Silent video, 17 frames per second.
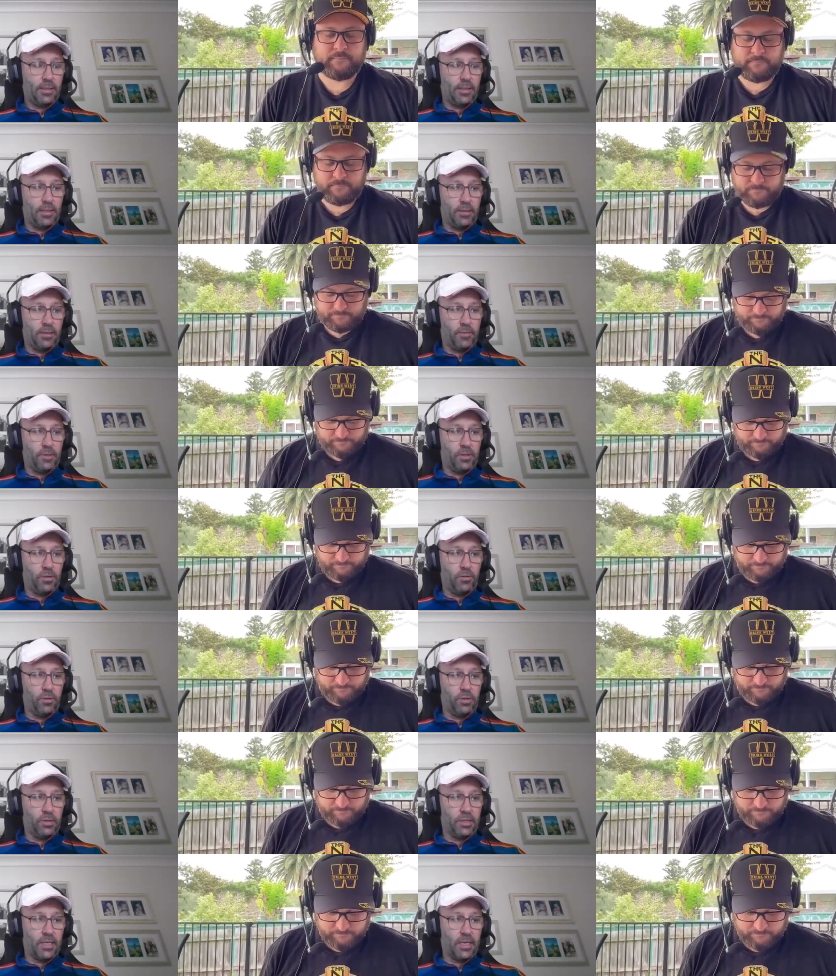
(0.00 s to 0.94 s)
Speaker 1: Um, as
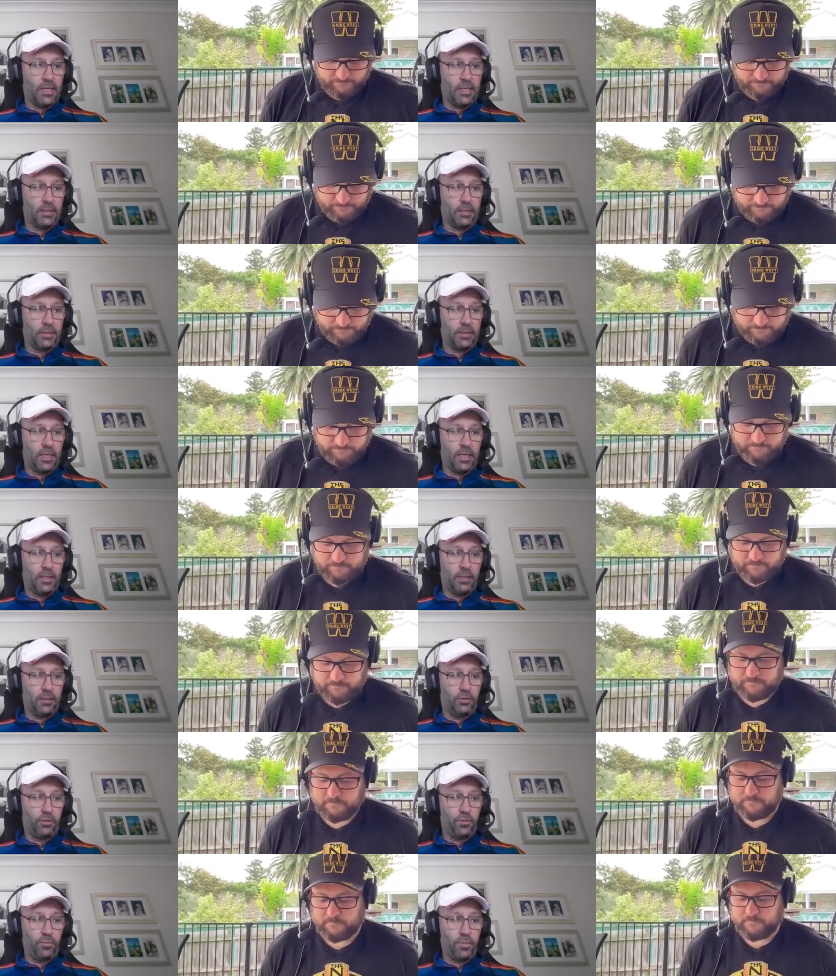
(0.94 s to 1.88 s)
long as that hasn't
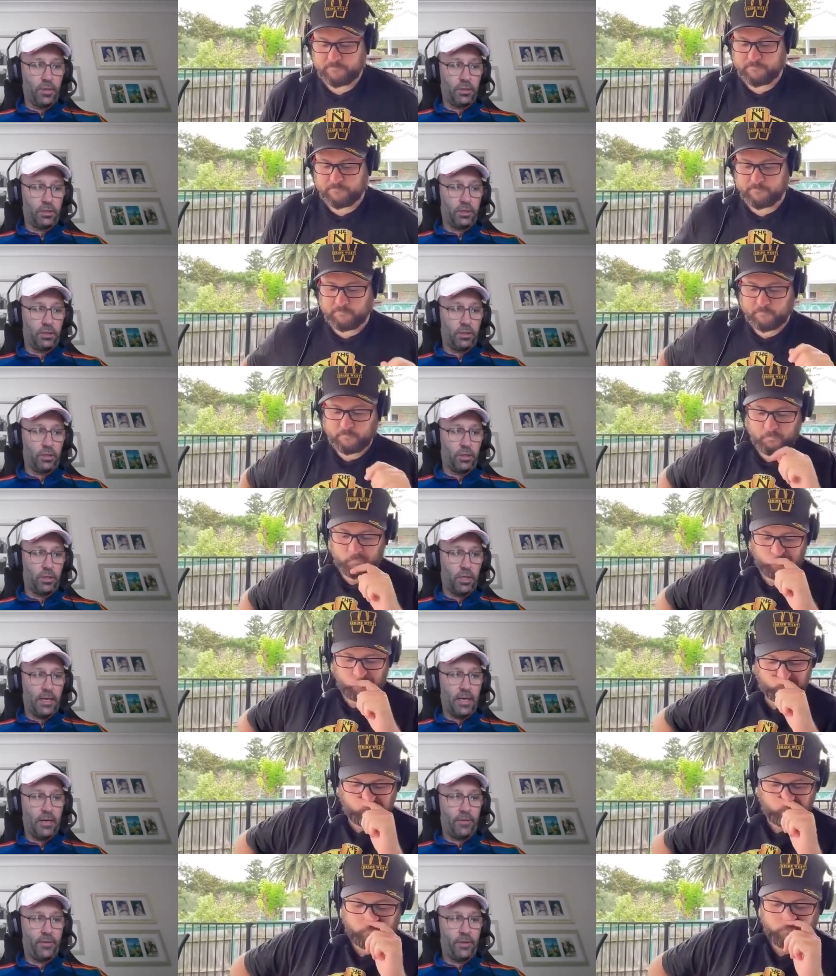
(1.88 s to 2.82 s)
taken too much
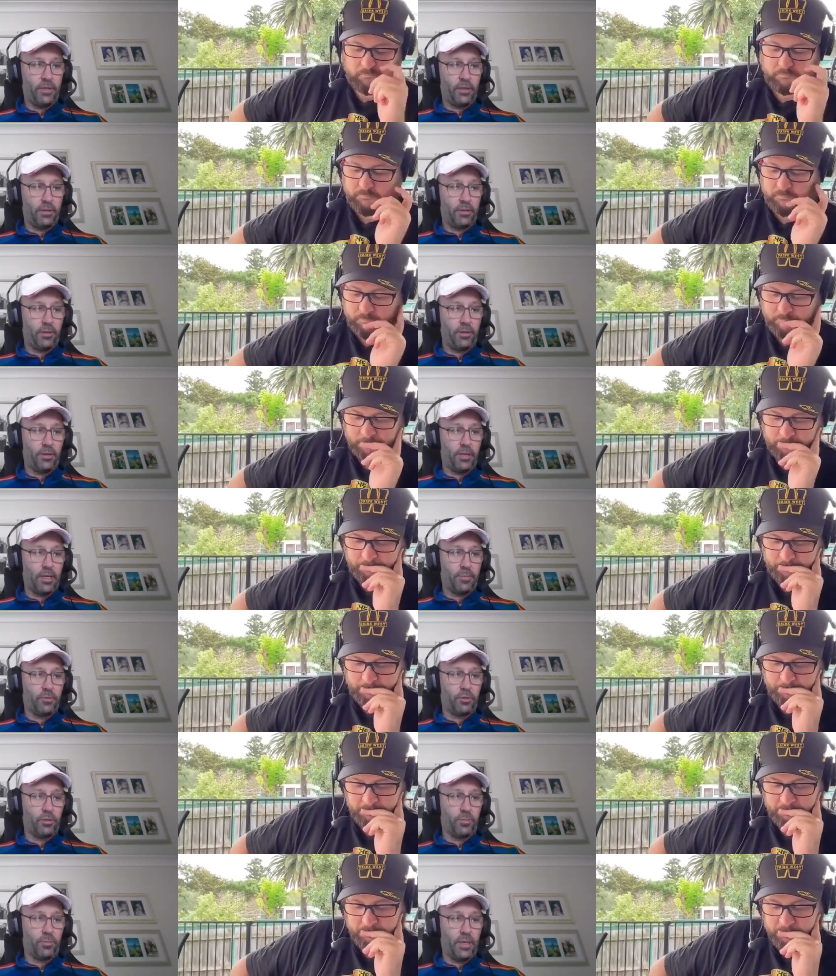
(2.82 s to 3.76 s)
out of it, third
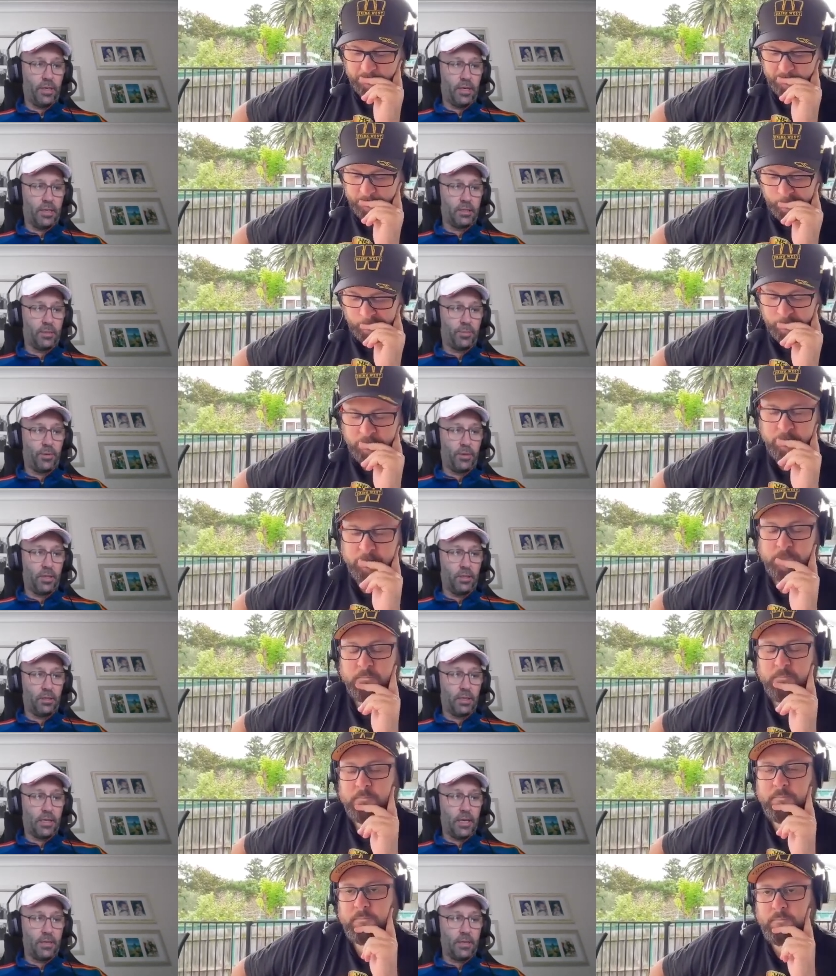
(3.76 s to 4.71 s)
up should be at its
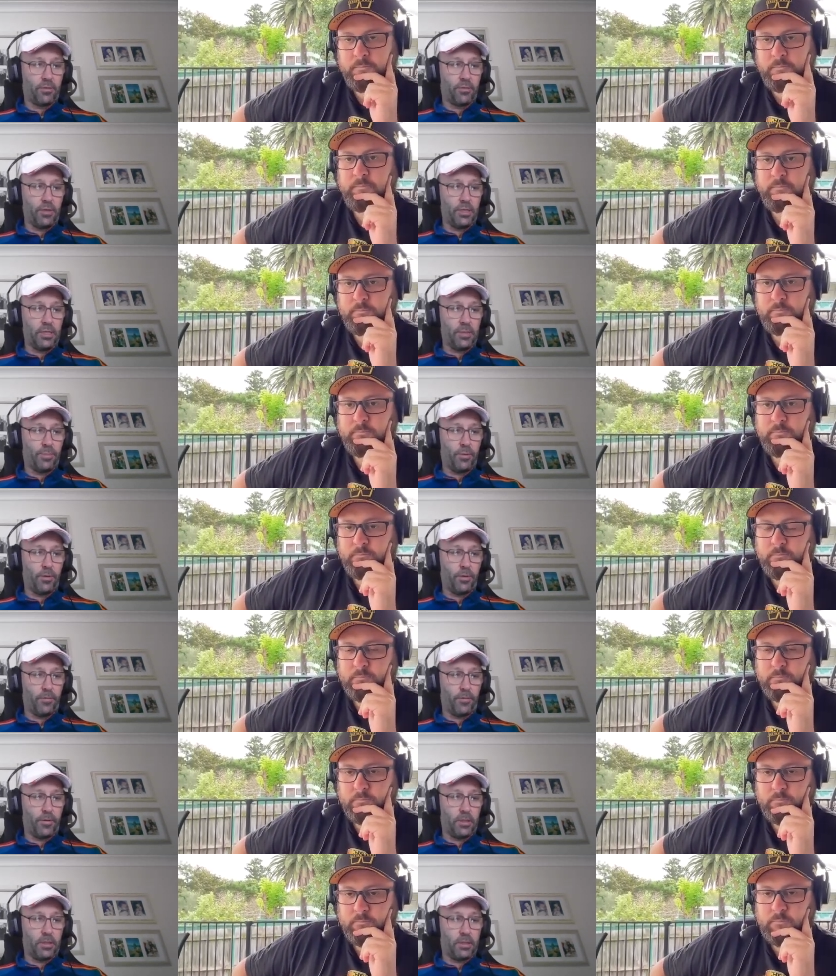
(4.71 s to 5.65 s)
peak. Gate three is
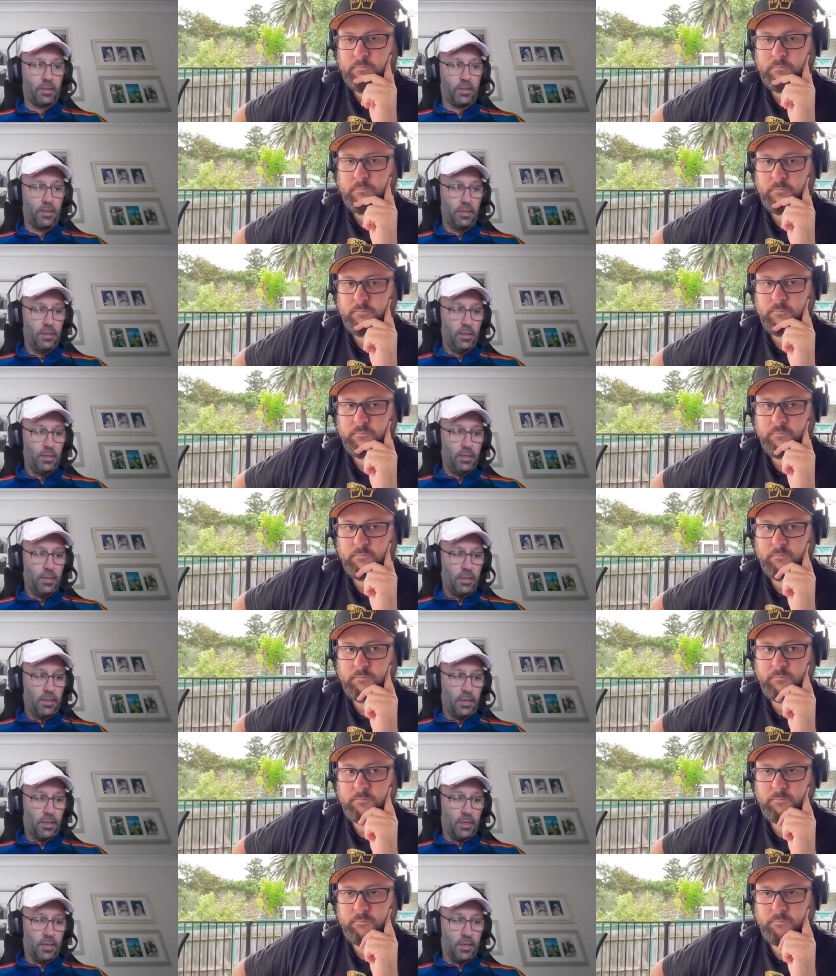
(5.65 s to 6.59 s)
perfect.
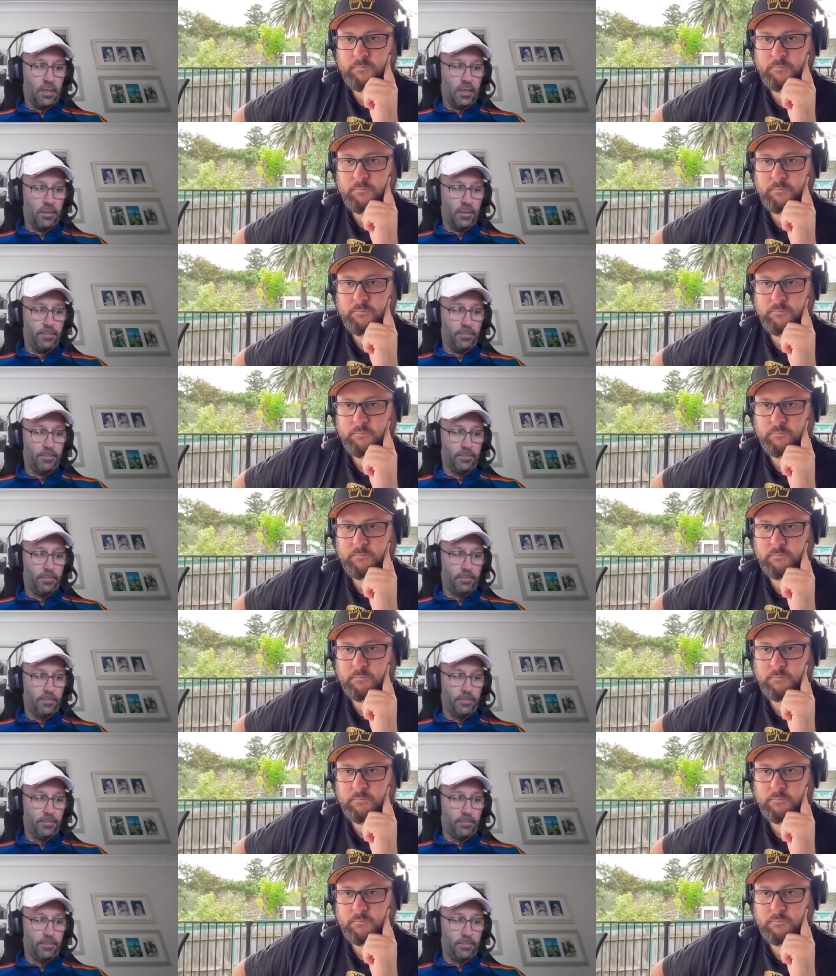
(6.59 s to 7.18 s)
yeah,